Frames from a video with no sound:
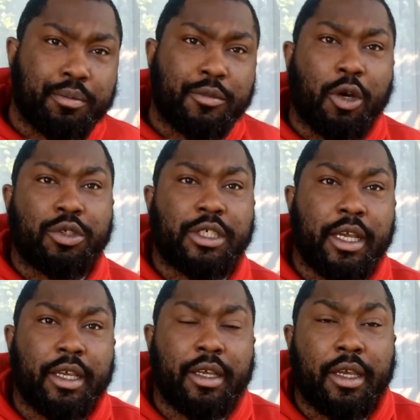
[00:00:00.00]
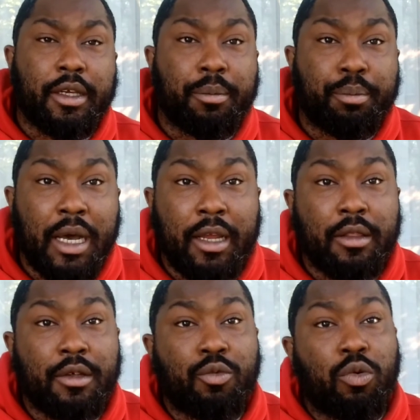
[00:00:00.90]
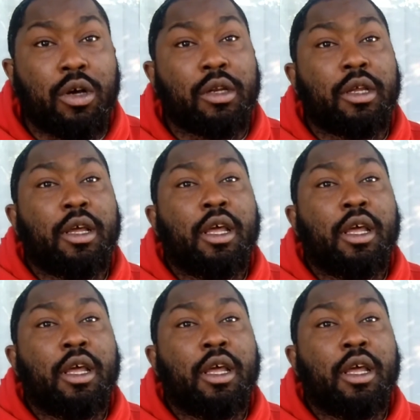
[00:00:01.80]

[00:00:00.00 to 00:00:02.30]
Dolce & Gabbana, the One,